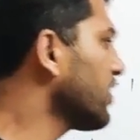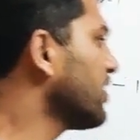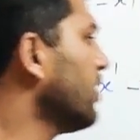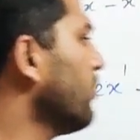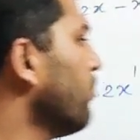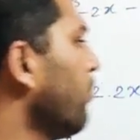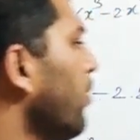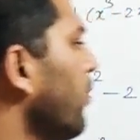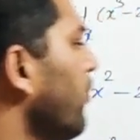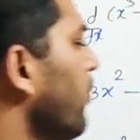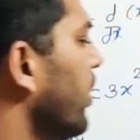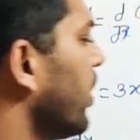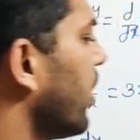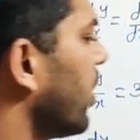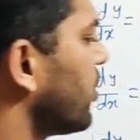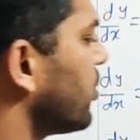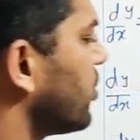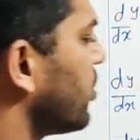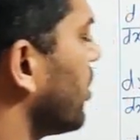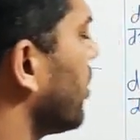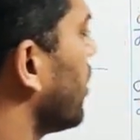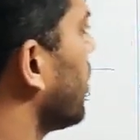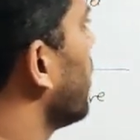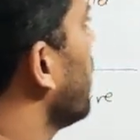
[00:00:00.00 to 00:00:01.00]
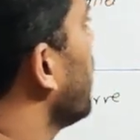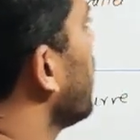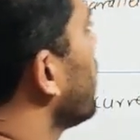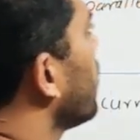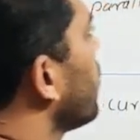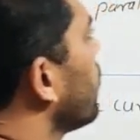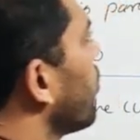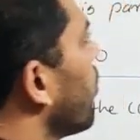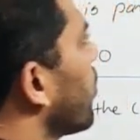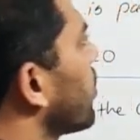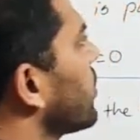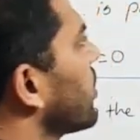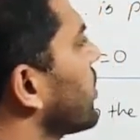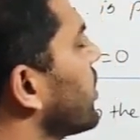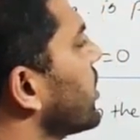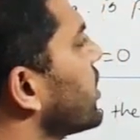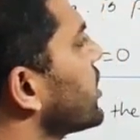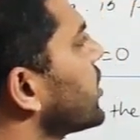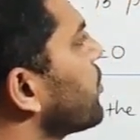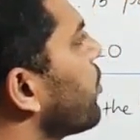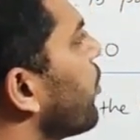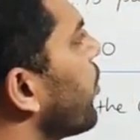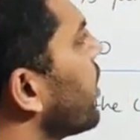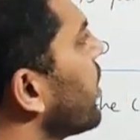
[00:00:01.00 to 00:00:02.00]
simplification, you got the
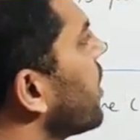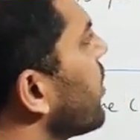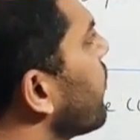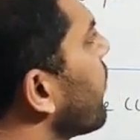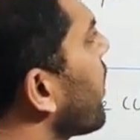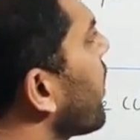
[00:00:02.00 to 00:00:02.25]
corresponding